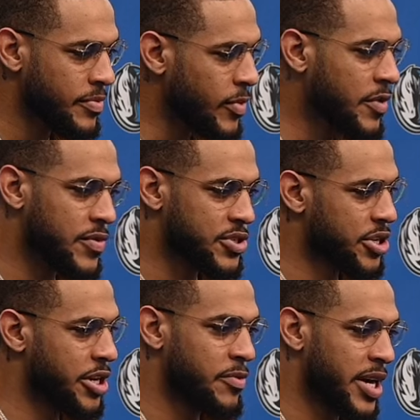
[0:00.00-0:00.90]
For sure,
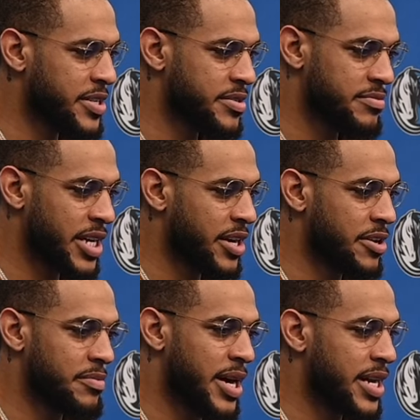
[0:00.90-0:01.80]
get rest, take care
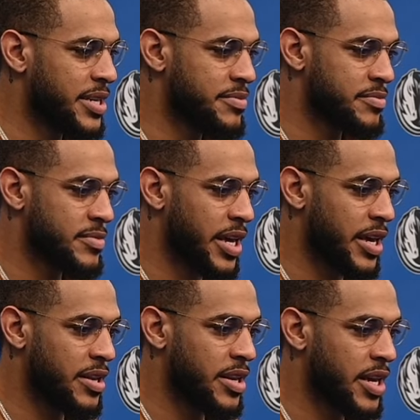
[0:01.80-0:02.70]
of the body,
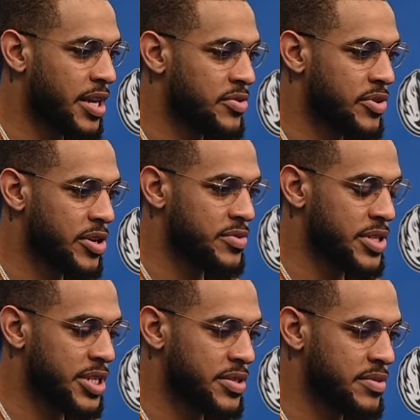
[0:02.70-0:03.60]
and then, you know,
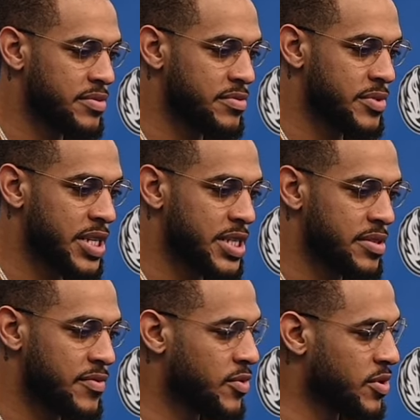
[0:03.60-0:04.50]
just
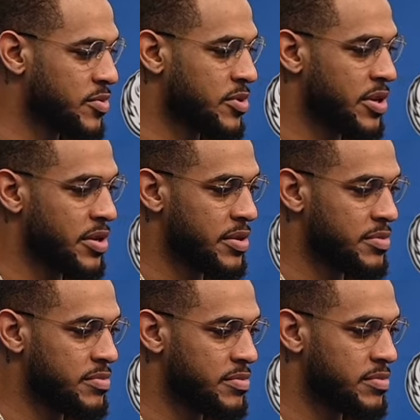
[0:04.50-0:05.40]
of course, we're going to,
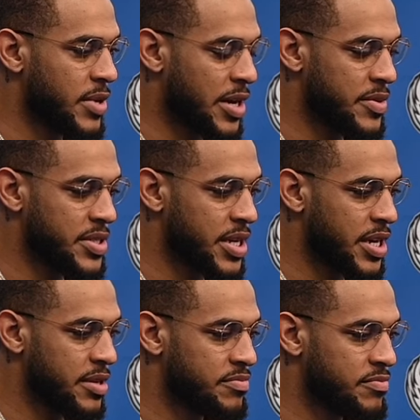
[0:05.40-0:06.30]
I would
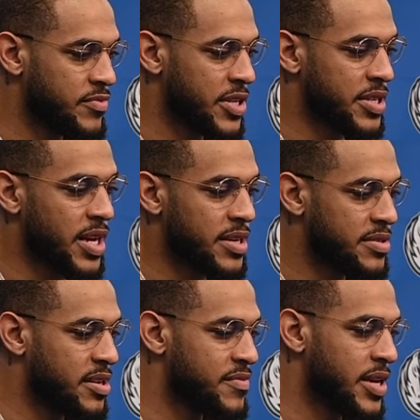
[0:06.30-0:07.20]
say, fix a lot of
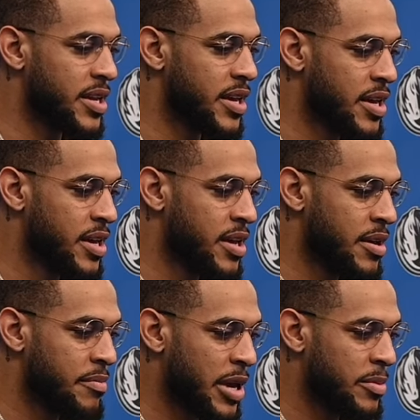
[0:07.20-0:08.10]
stuff that
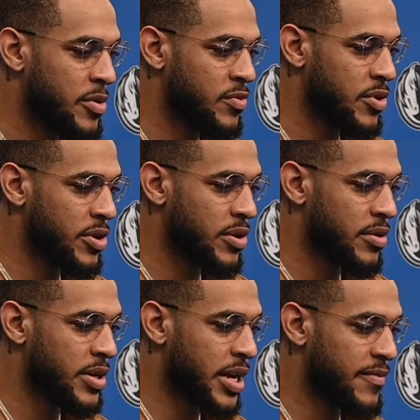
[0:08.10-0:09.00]
maybe we're
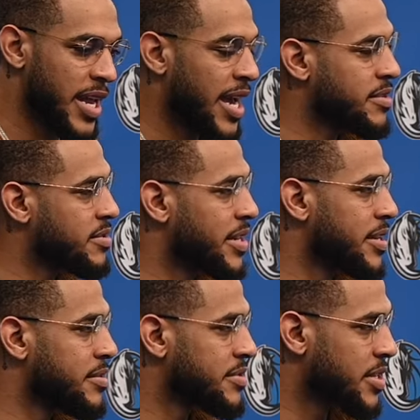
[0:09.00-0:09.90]
kind of lacking
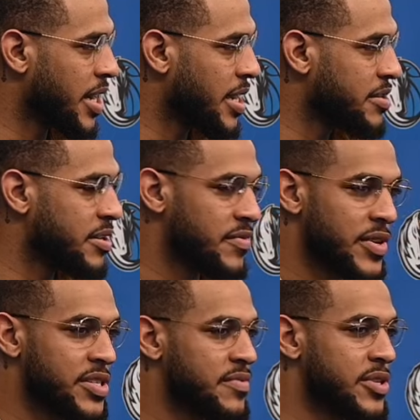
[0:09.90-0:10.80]
in tonight,
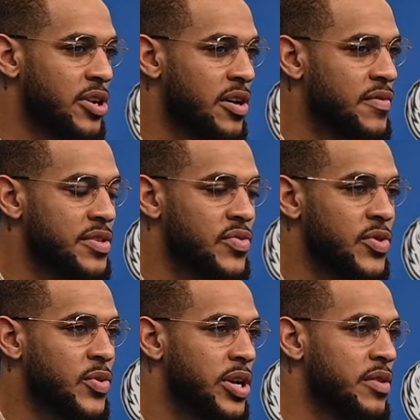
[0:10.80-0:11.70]
defensively,
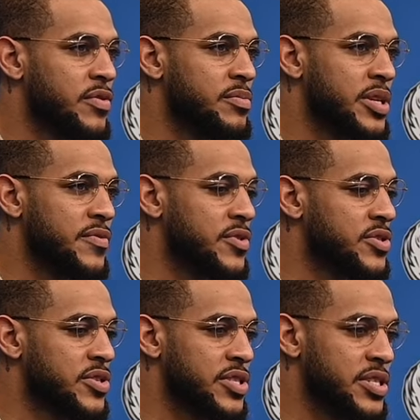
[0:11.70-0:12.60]
offensively, whatever, but for
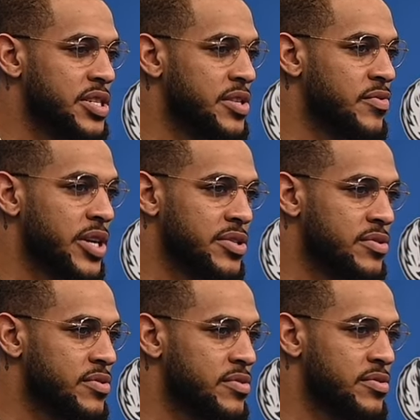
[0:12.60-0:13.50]
sure, just getting rest,
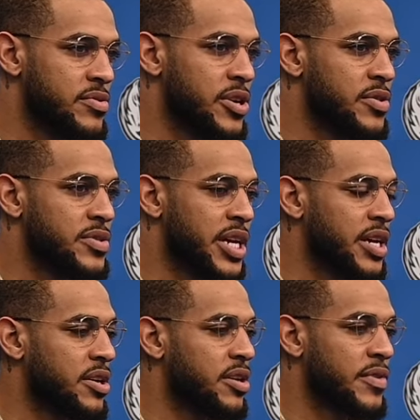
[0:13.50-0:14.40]
you know,
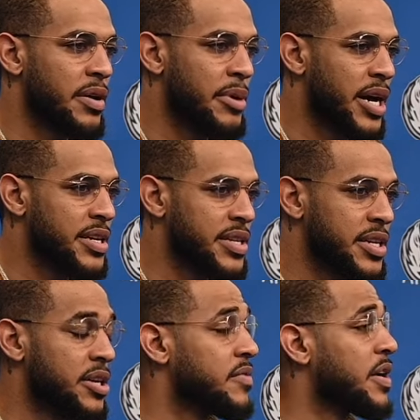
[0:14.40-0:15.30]
taking care of our body,
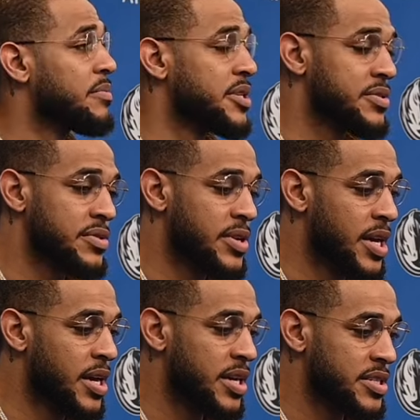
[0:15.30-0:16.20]
taking care of our mental,
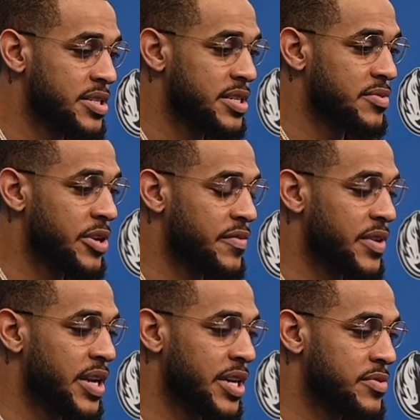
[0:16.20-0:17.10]
and just getting ready for
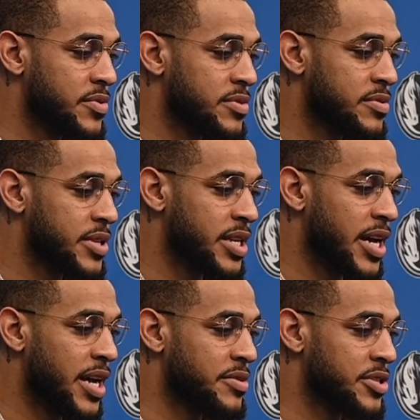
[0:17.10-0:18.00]
the next one, and
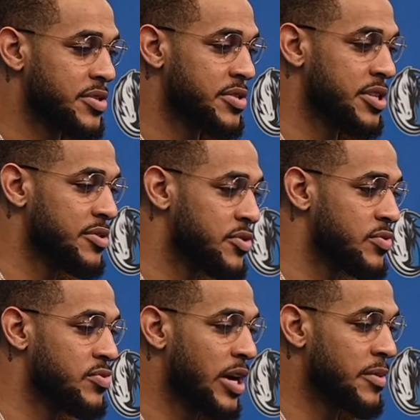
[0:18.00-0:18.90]
not just getting
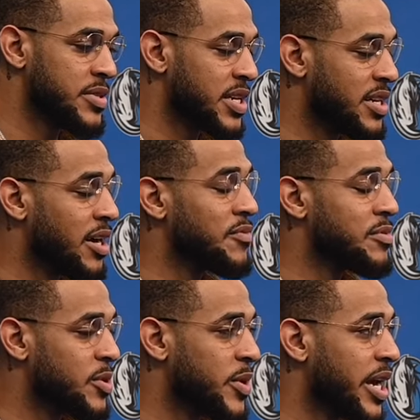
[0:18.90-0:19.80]
too, I would say, comfortable with